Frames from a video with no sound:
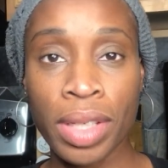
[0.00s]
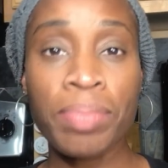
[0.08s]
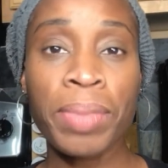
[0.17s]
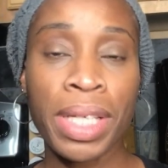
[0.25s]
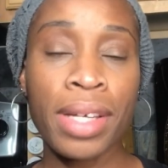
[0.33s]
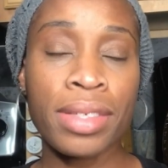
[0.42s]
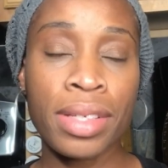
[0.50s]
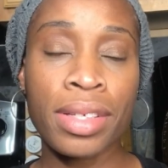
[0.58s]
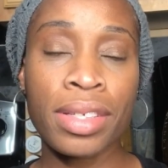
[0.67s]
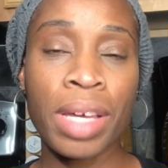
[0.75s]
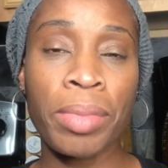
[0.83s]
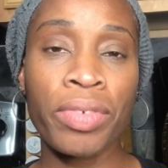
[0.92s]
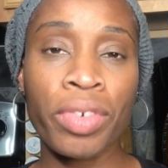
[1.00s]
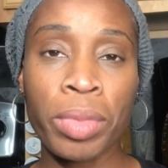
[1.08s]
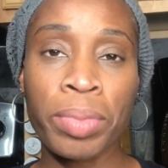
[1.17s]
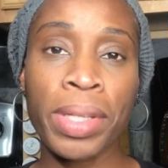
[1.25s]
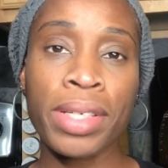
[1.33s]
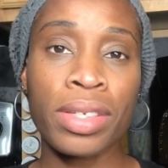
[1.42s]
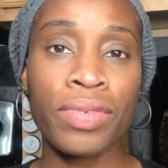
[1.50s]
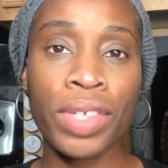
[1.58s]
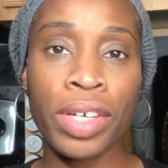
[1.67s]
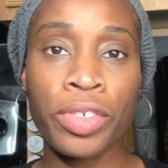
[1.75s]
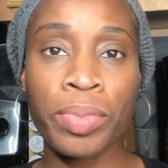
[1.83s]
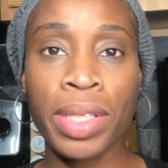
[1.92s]
Because it is coming from a place of
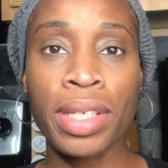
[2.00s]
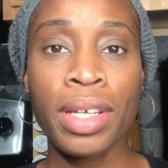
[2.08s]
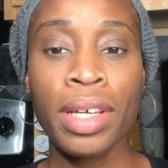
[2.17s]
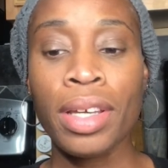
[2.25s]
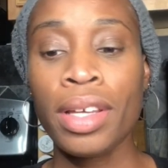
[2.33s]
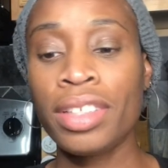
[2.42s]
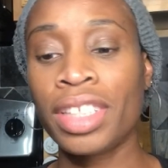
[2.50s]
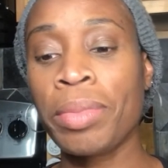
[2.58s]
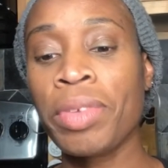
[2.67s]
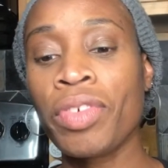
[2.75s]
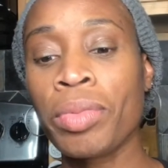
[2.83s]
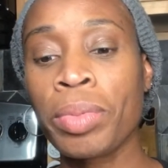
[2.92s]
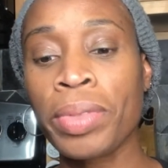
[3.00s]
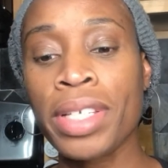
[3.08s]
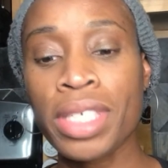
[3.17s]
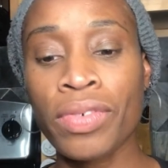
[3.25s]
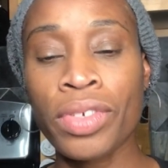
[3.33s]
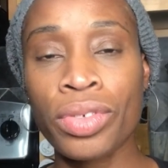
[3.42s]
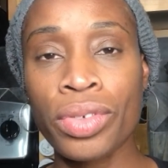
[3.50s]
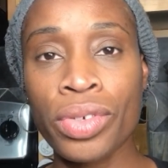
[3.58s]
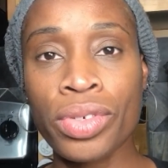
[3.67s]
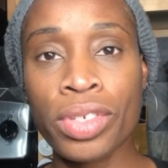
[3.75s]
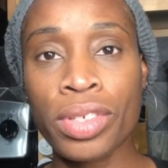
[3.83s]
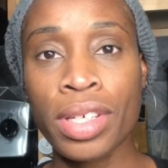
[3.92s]
judgment. It's coming from a place of
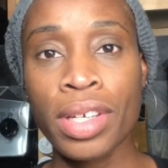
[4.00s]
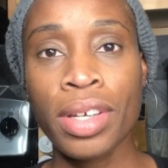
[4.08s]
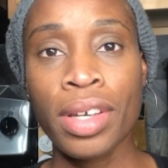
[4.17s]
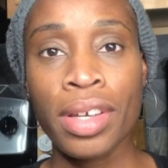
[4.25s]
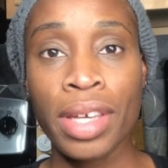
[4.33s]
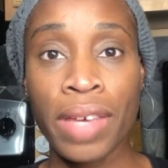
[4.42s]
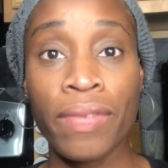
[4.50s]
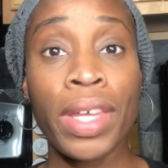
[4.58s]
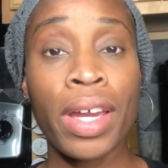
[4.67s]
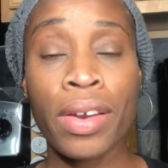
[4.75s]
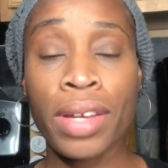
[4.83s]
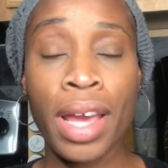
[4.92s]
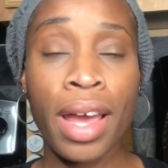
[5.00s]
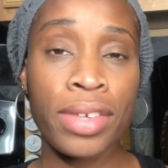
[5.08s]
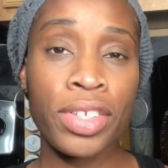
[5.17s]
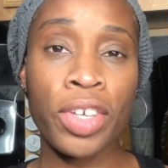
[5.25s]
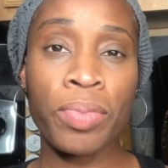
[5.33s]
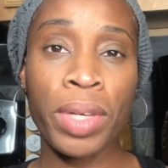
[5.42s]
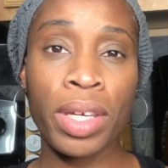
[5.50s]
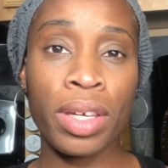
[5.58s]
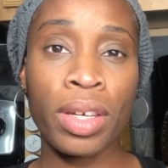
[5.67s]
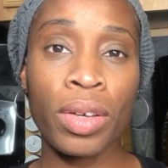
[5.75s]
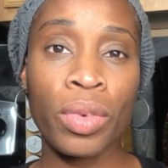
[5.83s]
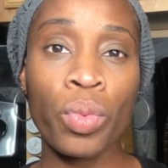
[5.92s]
intrusion if they aren't asking
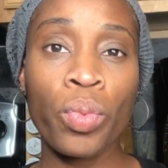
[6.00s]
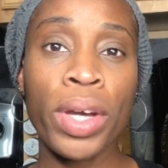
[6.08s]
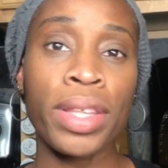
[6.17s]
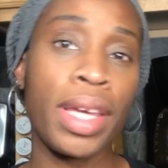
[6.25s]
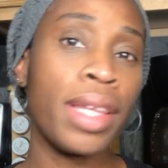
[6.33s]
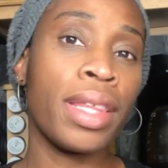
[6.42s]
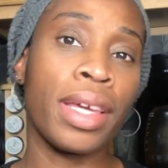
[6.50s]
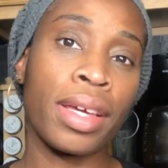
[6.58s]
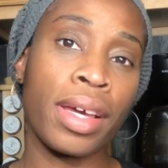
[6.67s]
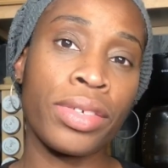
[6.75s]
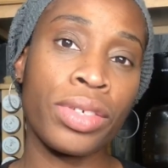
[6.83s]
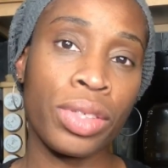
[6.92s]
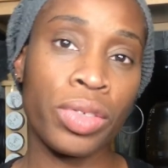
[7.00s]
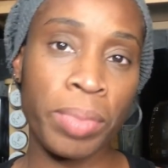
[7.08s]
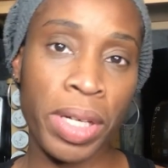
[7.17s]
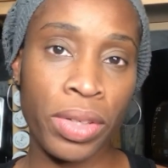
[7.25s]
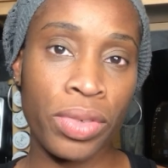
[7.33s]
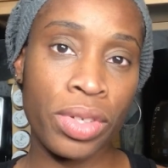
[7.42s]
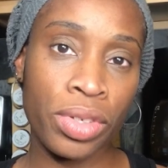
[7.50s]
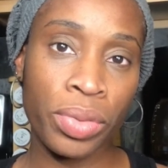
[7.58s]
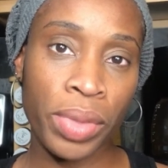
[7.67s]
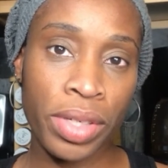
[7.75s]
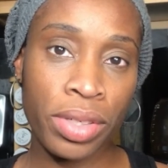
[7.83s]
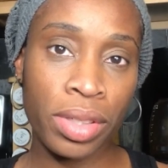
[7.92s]
me what they think I should do about their
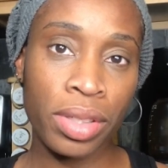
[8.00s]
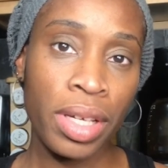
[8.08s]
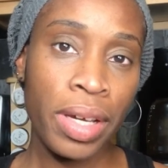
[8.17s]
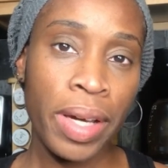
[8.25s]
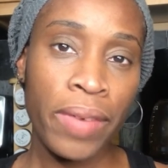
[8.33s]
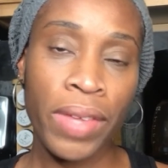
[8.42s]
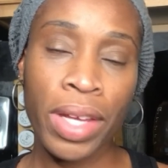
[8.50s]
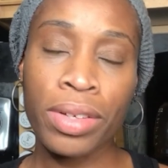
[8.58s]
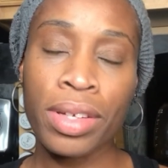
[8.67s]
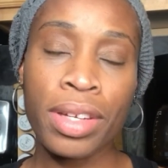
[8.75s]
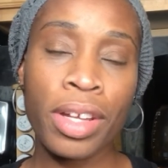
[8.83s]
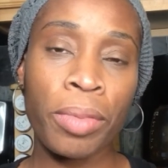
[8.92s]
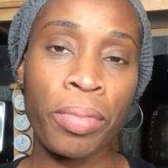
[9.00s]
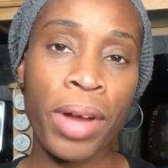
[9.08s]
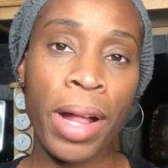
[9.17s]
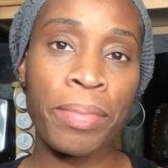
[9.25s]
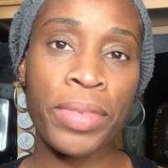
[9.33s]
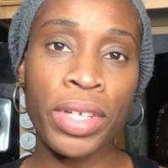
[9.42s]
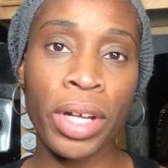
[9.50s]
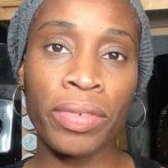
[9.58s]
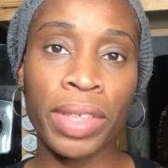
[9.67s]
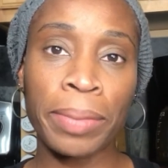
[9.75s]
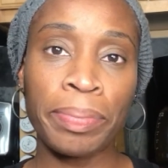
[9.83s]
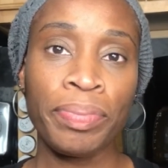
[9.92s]
situation. They don't need help problem
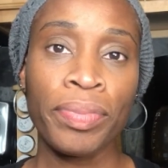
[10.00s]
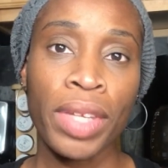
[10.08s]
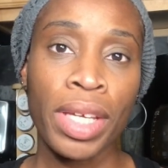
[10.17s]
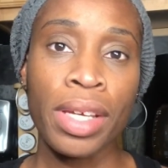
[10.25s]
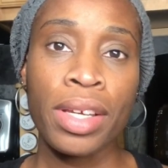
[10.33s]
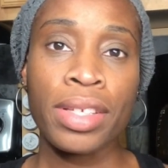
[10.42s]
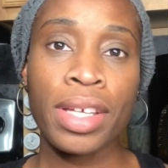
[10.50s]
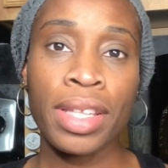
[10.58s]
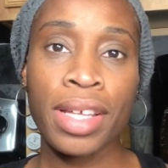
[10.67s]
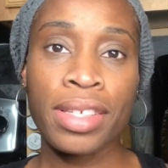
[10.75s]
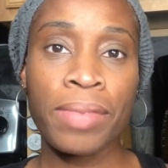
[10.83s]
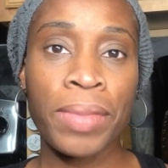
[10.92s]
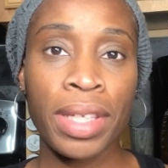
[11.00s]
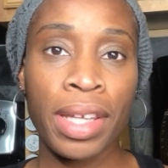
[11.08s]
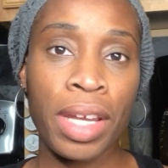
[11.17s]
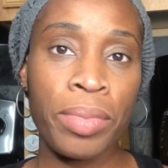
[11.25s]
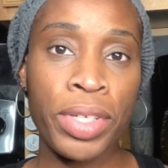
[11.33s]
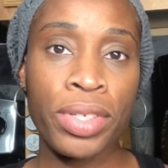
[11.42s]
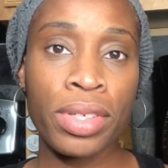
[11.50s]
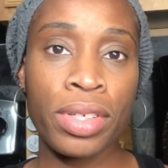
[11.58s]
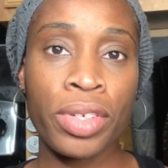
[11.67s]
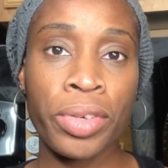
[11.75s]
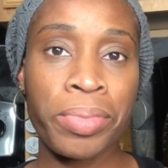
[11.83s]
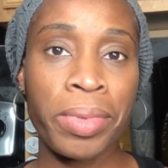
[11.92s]
solving. Then that's something that I mentioned
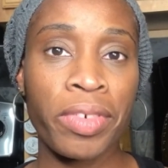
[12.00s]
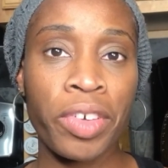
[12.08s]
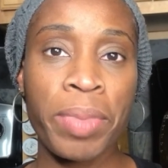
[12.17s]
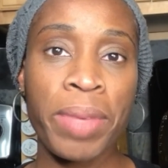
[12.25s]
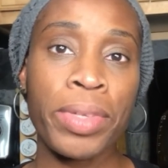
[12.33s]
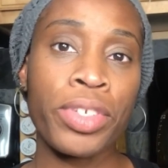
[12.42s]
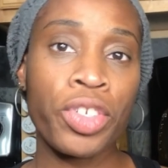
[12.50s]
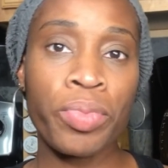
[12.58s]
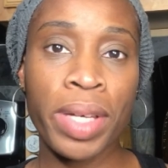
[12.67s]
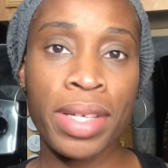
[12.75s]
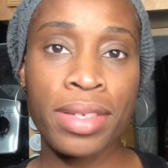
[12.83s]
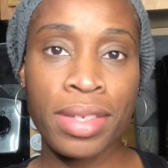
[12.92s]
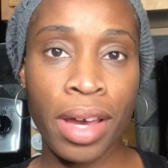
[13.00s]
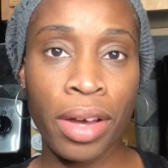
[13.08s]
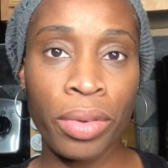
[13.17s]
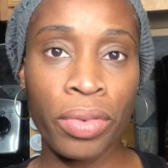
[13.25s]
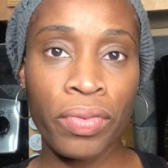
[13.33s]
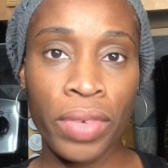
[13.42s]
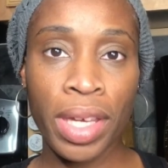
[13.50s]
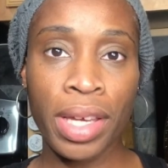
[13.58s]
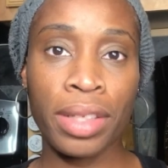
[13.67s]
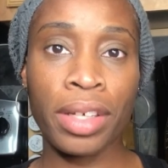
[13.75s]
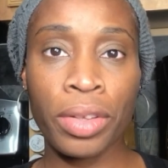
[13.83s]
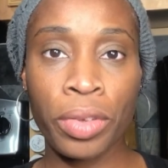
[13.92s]
in terms of commitment to myself
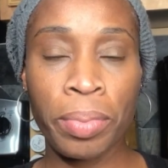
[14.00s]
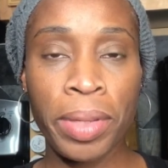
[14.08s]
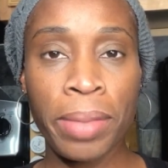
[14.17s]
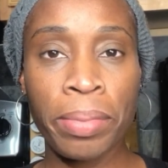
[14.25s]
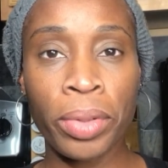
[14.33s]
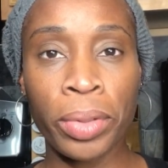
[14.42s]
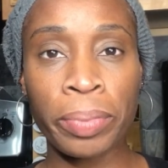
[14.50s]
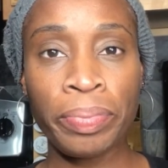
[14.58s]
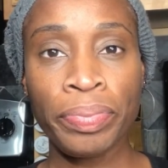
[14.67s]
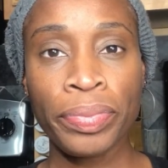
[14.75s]
and other people,